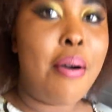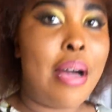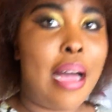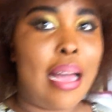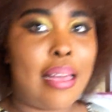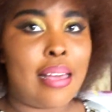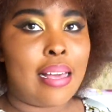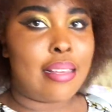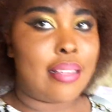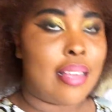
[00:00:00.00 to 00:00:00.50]

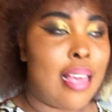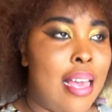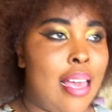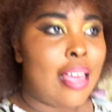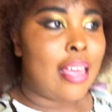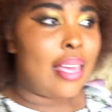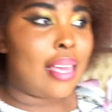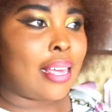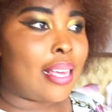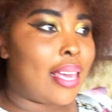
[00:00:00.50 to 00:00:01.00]
I, I
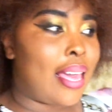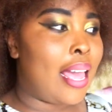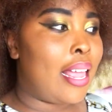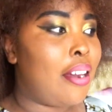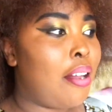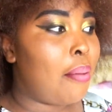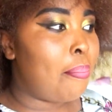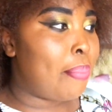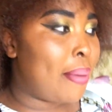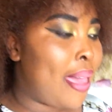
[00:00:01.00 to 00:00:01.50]
it
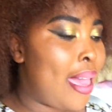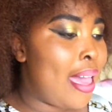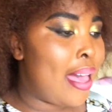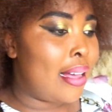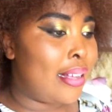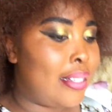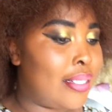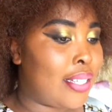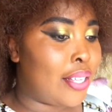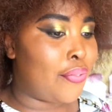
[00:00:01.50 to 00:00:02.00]
cannot be
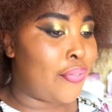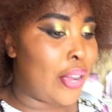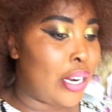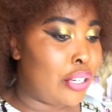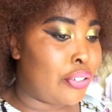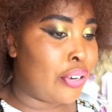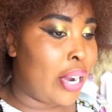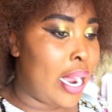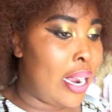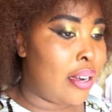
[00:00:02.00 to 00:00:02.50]
held. If I
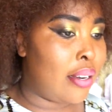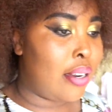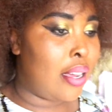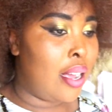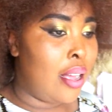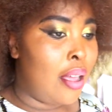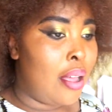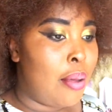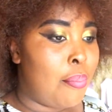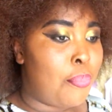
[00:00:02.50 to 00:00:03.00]
try and
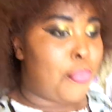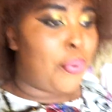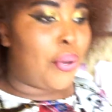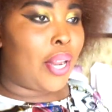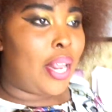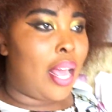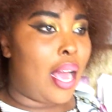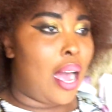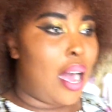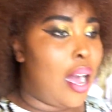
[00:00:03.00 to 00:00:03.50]
put
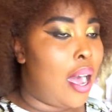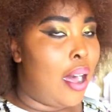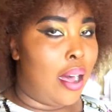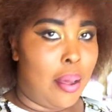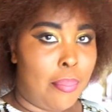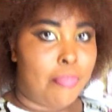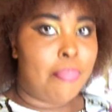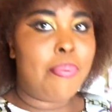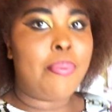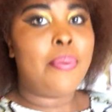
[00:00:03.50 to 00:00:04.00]
it
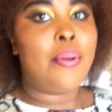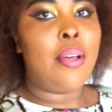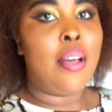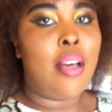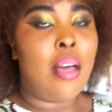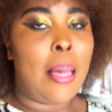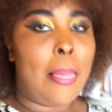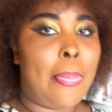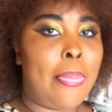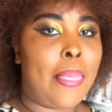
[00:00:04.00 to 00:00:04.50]
up
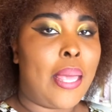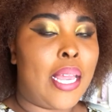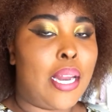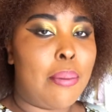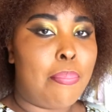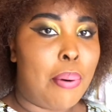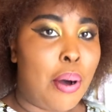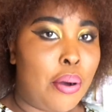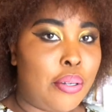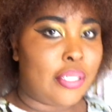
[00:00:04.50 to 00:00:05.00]
in
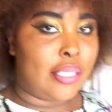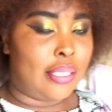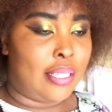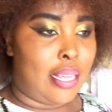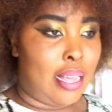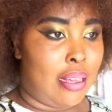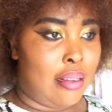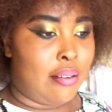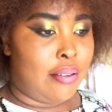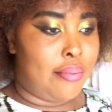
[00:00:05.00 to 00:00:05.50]
a
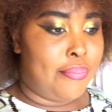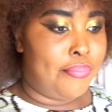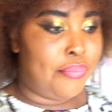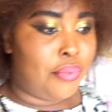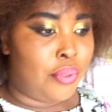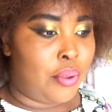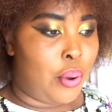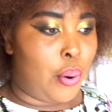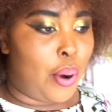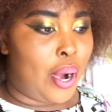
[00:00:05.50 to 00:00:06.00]
ponytail
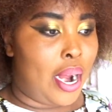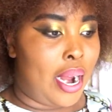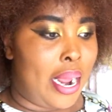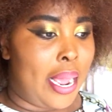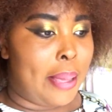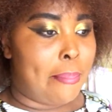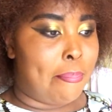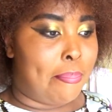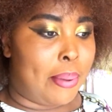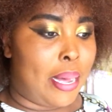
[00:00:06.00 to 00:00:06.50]
or
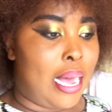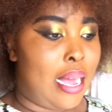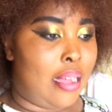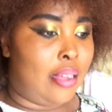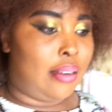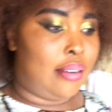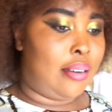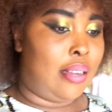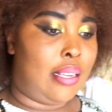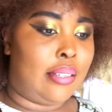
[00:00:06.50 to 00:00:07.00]
a
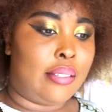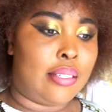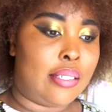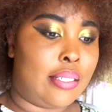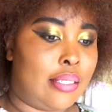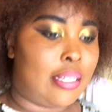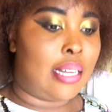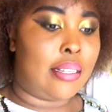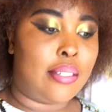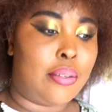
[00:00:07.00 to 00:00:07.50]
bun, it
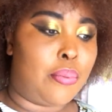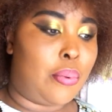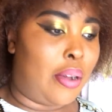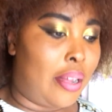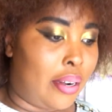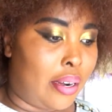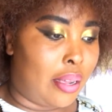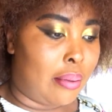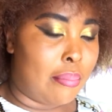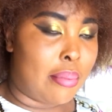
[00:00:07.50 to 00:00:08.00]
just doesn't
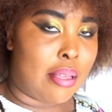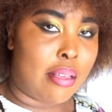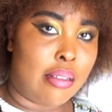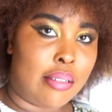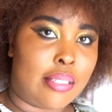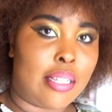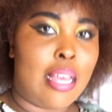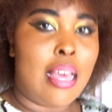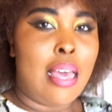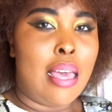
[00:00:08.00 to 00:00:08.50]
wanna,
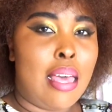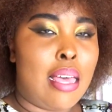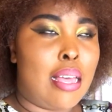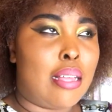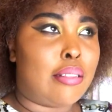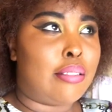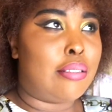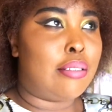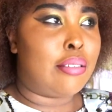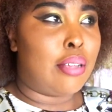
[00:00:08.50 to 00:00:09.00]
because
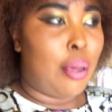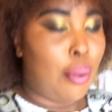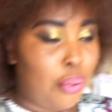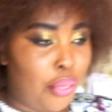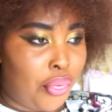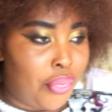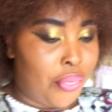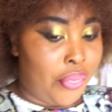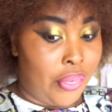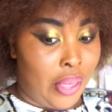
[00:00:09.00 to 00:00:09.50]
it's
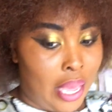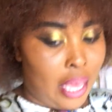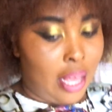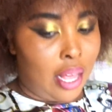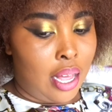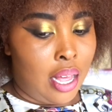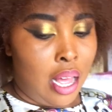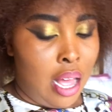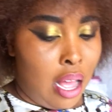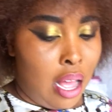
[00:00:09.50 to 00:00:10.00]
so thick.